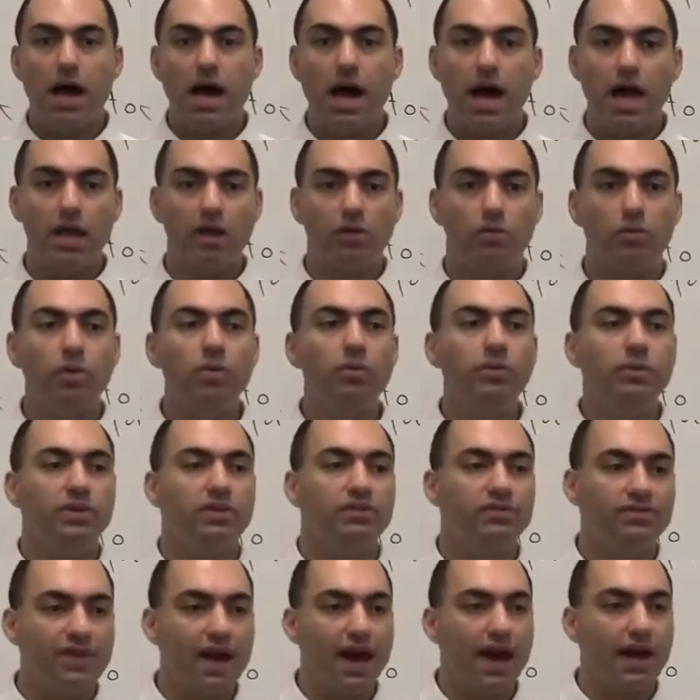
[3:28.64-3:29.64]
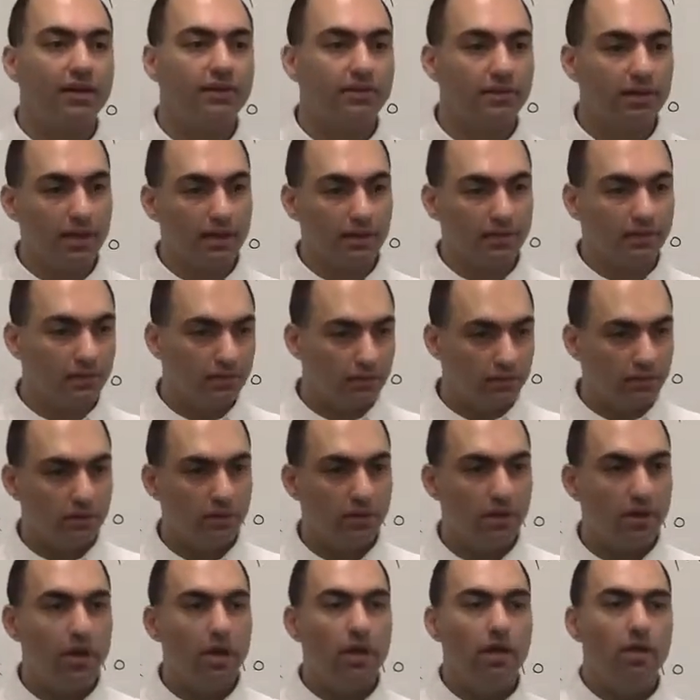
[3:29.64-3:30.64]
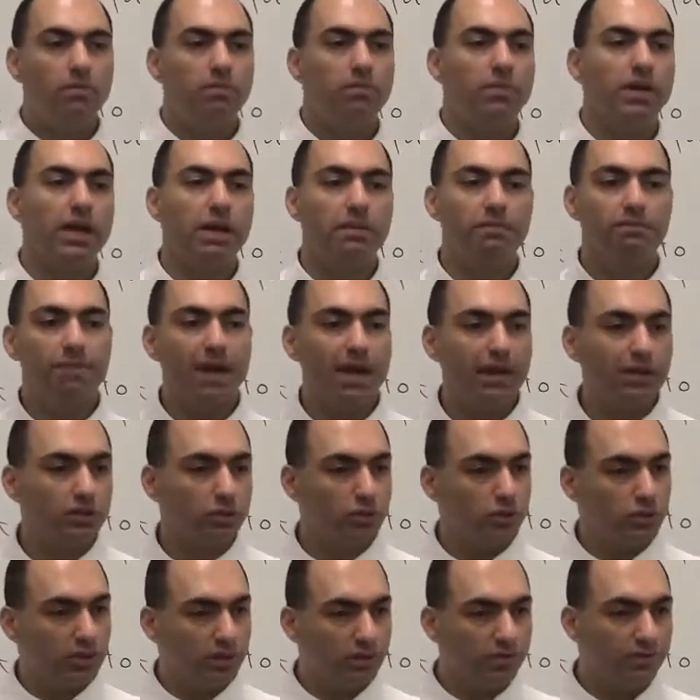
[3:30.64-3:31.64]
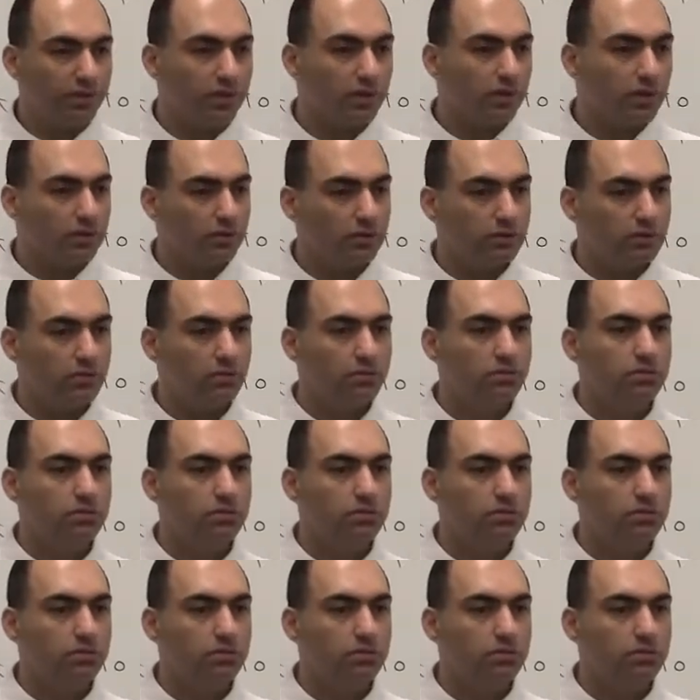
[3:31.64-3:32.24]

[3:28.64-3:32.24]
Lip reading: I agree with the fact that, but I beg to differ,